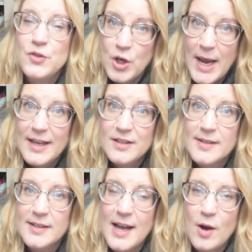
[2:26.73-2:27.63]
Chat
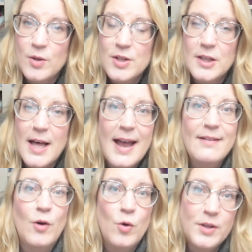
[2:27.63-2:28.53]
doesn't count in the
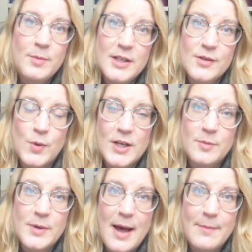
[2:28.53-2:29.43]
live, only because
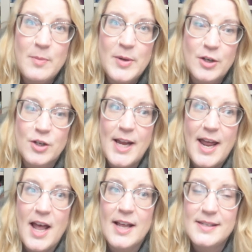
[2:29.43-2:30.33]
random comment picker
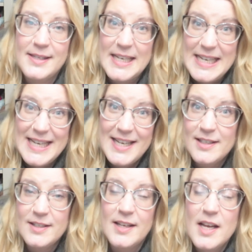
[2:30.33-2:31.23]
cannot see
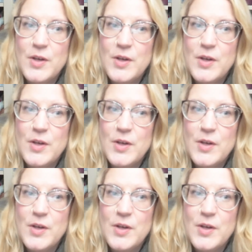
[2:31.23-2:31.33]
it.